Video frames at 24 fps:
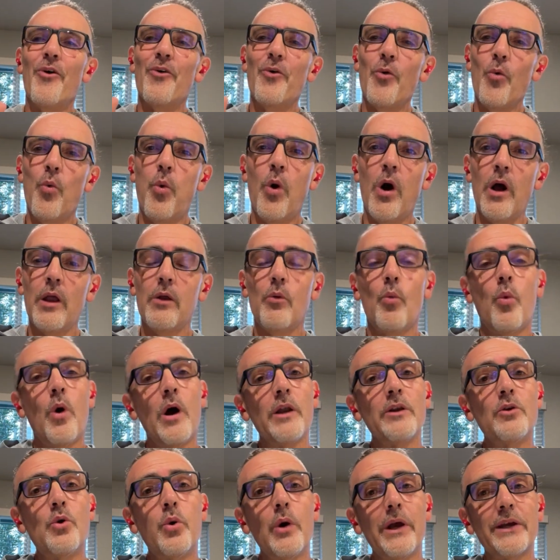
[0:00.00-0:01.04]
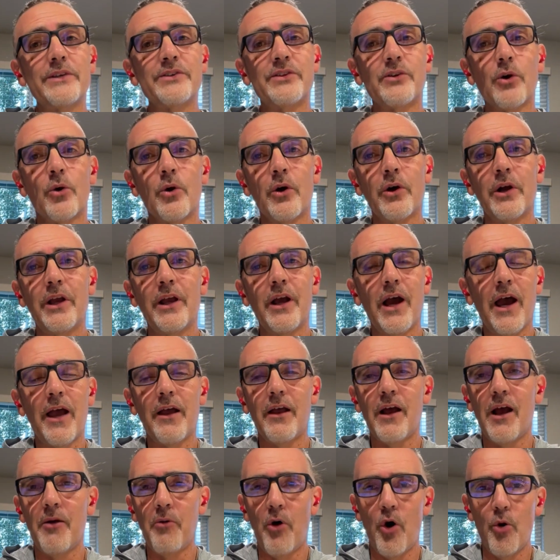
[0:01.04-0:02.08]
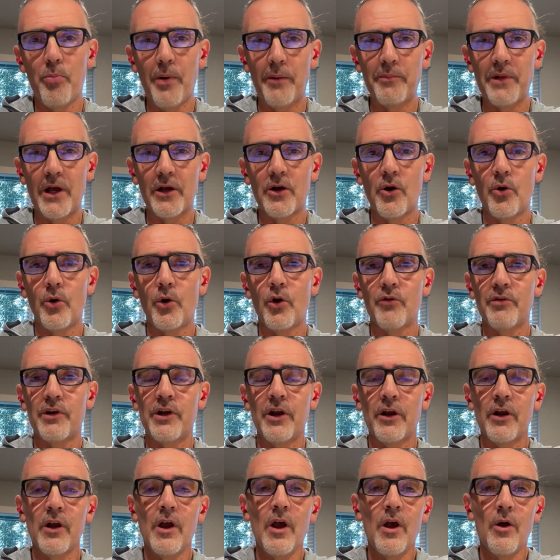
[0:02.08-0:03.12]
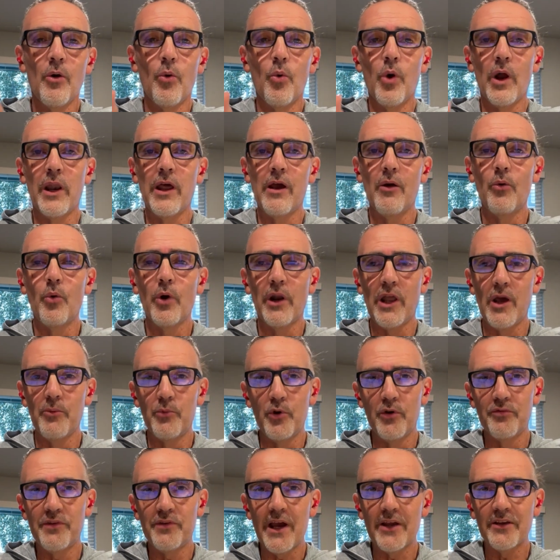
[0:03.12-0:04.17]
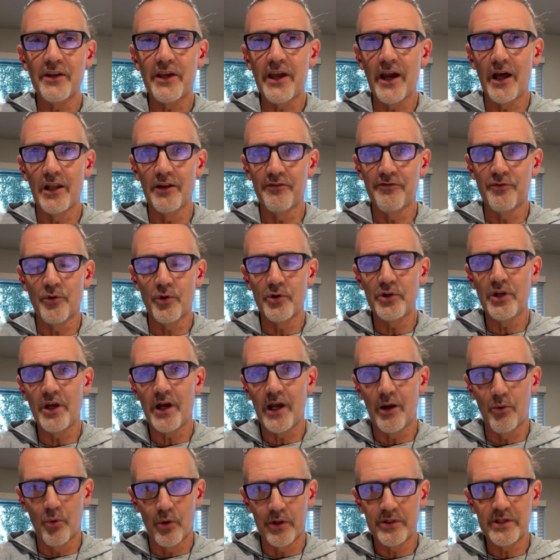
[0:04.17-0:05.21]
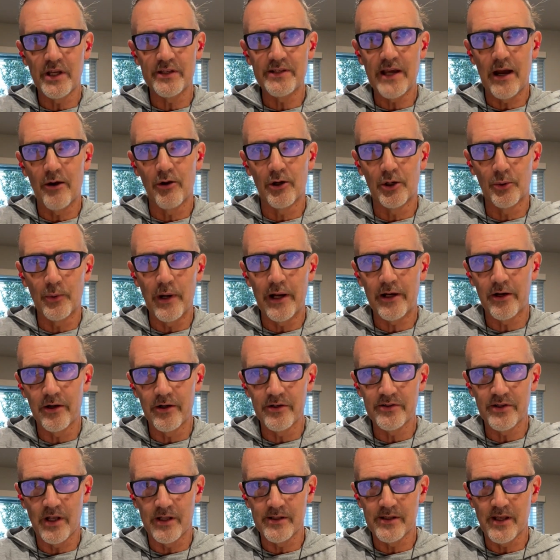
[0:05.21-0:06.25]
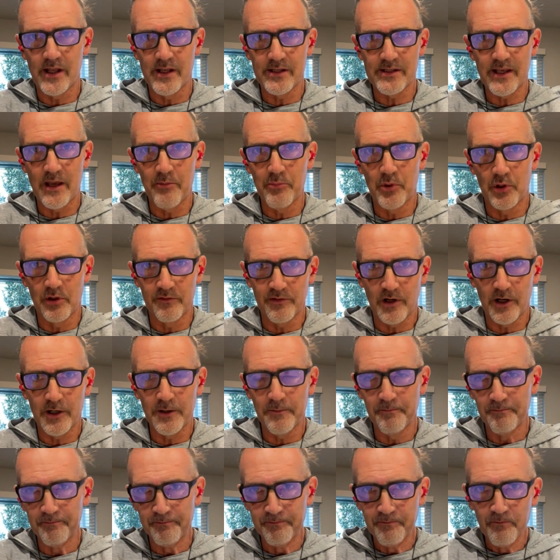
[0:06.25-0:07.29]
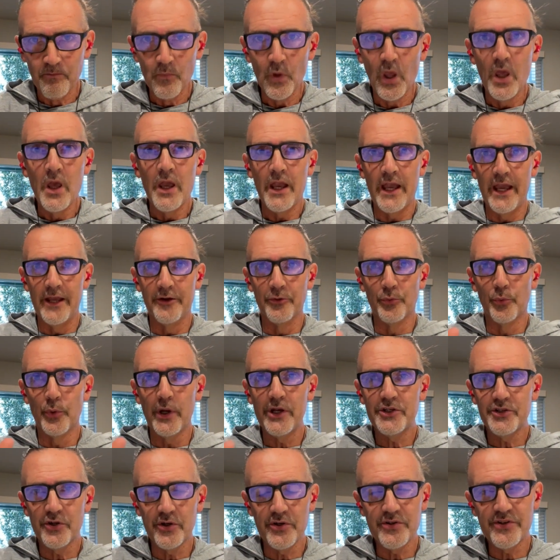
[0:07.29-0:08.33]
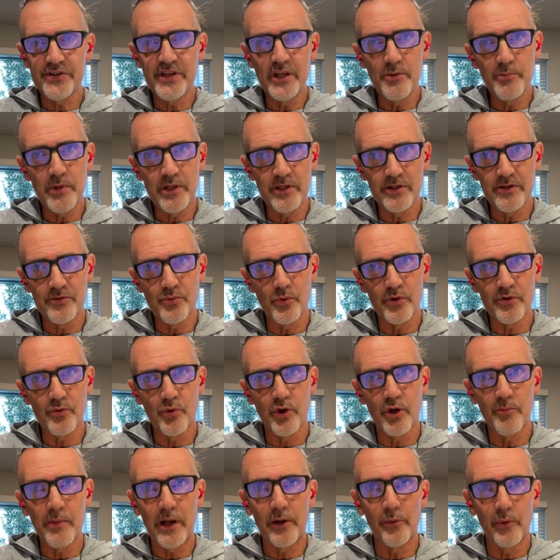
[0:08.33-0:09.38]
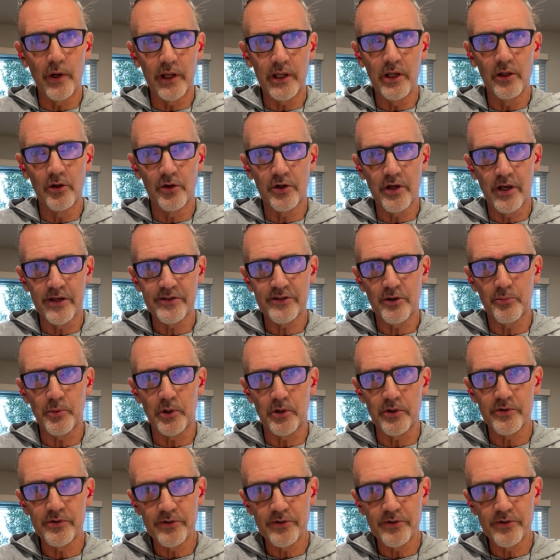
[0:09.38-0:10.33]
One quick story. I hope I'm not going over here. When I moved down to California, I worked at Tower Records on Sunset Boulevard. And Richard Simmons was one of my regular customers.